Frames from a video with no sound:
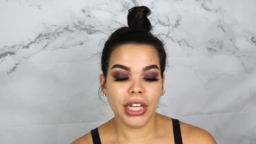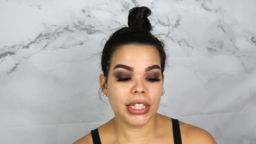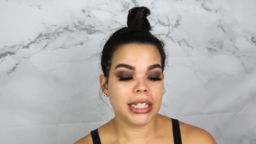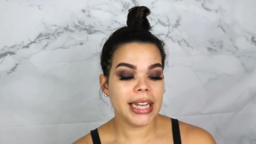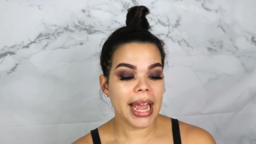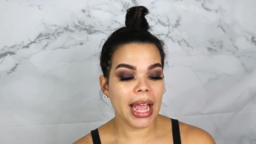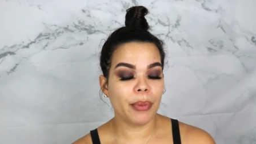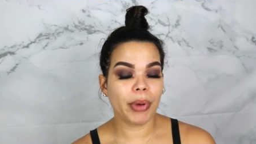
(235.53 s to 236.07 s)

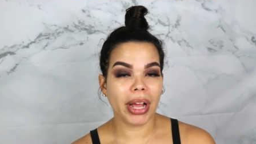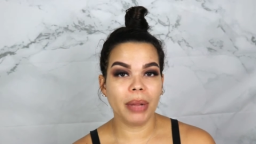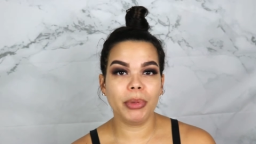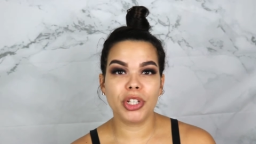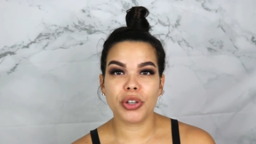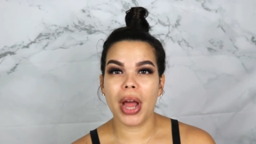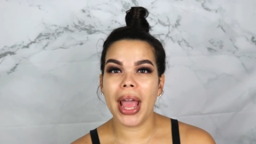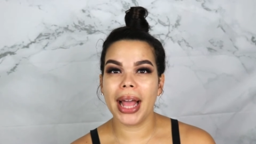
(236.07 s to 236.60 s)
Today we're gonna
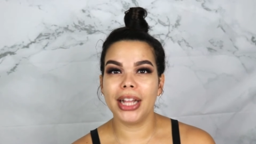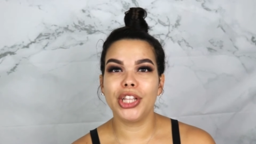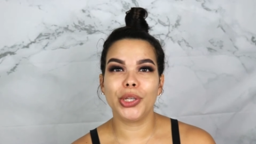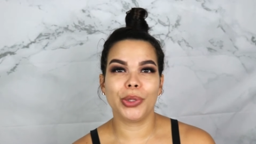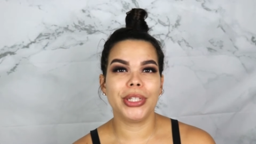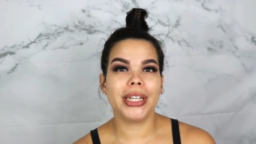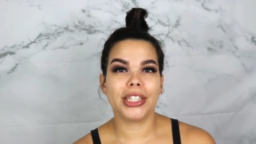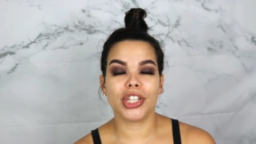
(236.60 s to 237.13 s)
be trying a
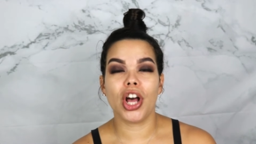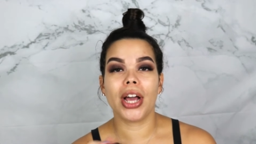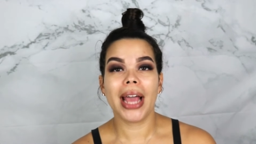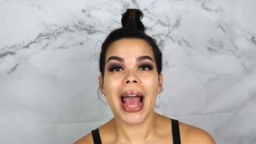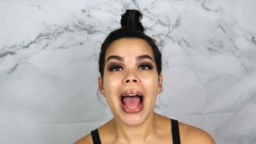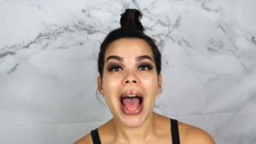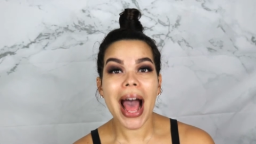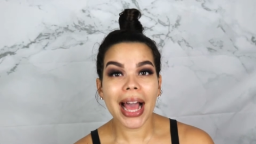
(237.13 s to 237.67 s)
little TikTok
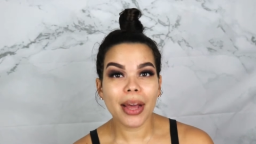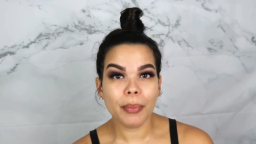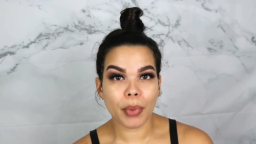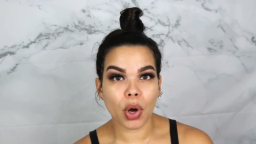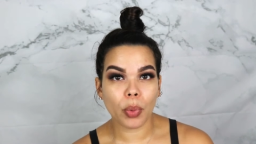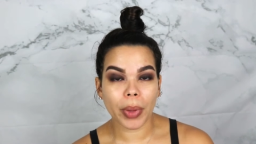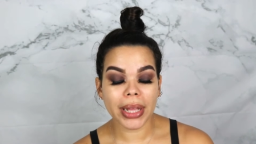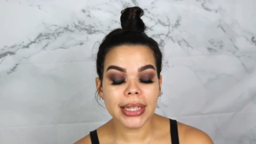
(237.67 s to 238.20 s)
hack
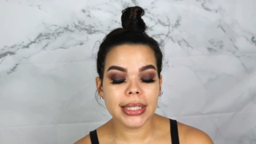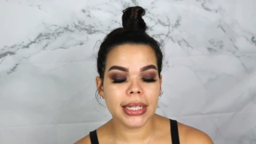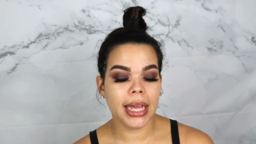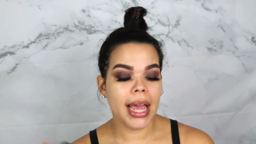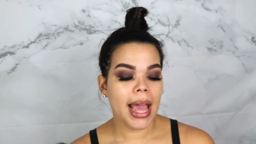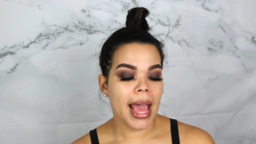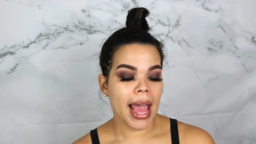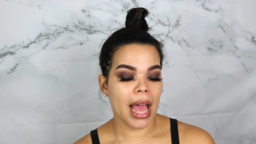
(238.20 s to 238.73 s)
moment
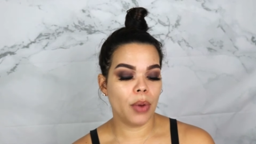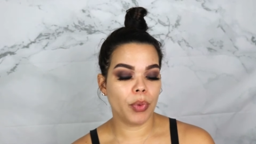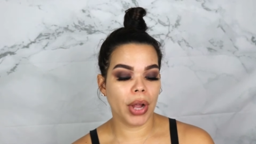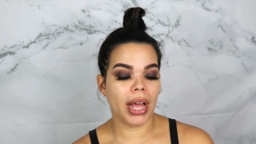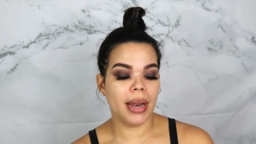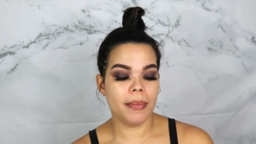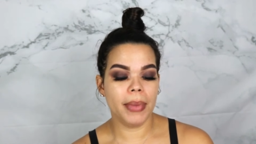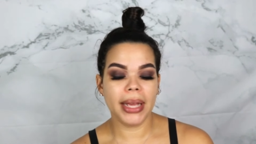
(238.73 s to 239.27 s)
and we're
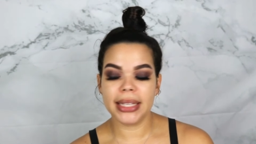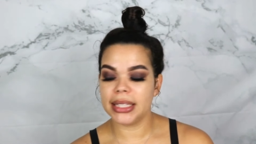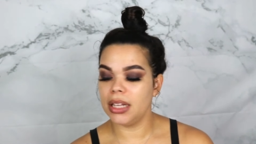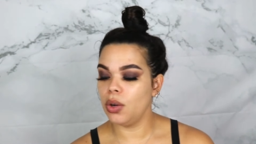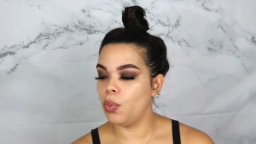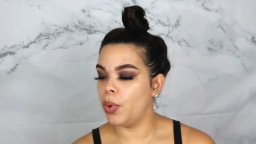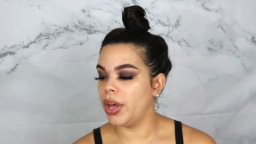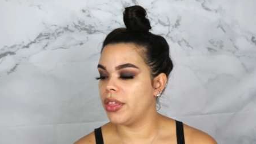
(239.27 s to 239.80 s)
gonna mix
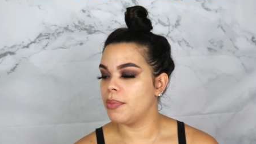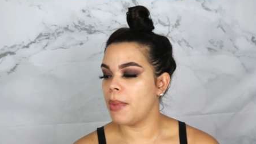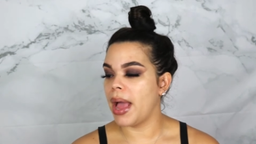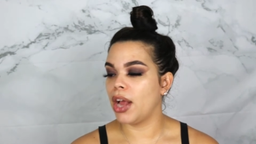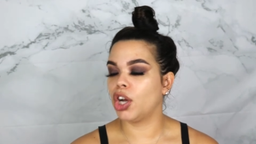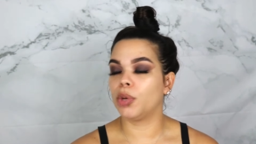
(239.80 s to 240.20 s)
it with my